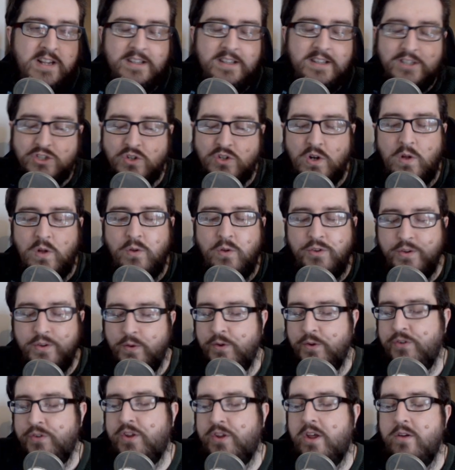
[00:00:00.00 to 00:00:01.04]
The trolls,
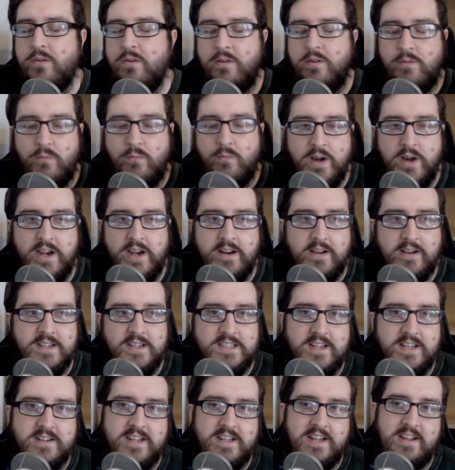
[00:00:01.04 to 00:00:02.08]
also really nice
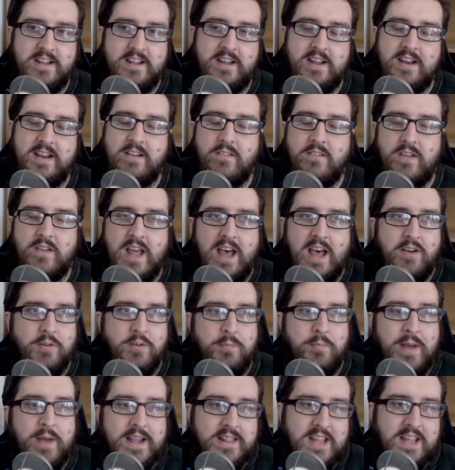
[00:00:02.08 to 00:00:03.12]
idea how to
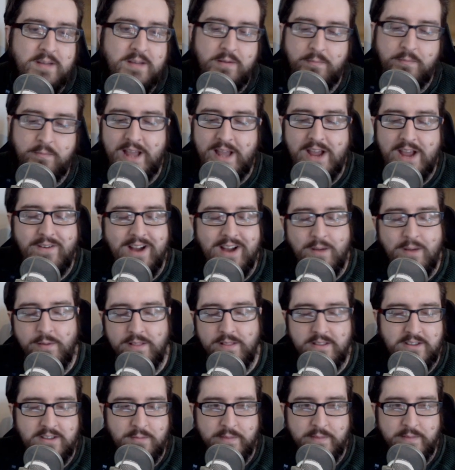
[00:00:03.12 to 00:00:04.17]
paint them and play around
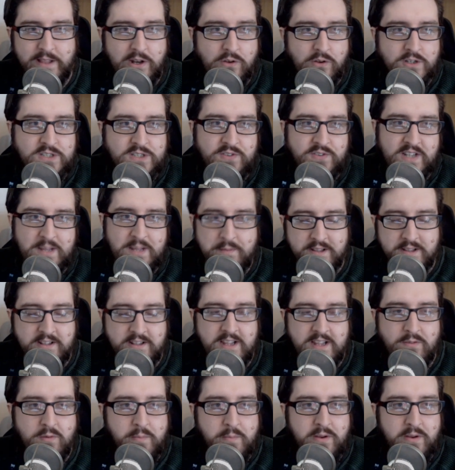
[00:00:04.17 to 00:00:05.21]
with some of the looks for them. I
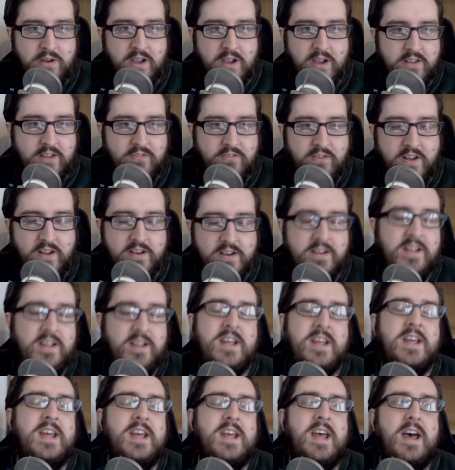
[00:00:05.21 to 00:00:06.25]
think would be kind of fun,
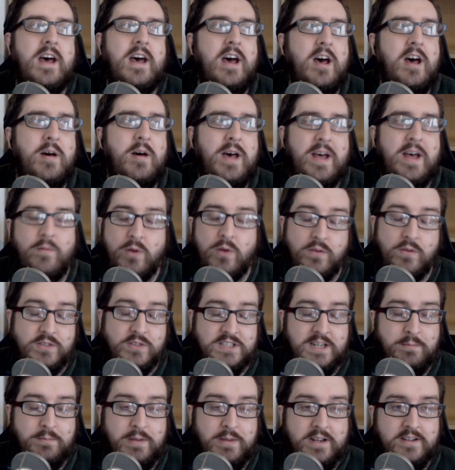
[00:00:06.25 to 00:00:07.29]
and would
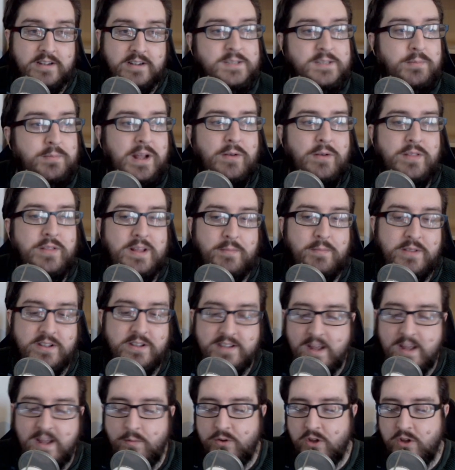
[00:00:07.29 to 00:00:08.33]
obviously be nice to play with them on the
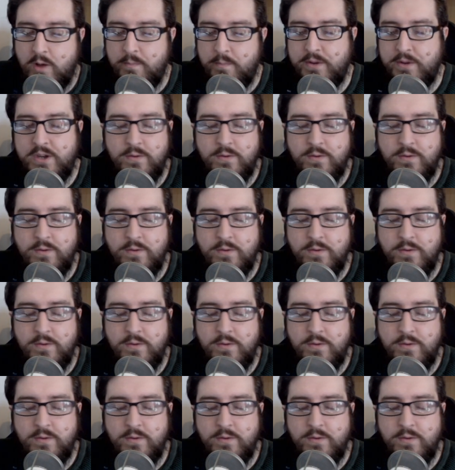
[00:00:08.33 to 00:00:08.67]
tabletop.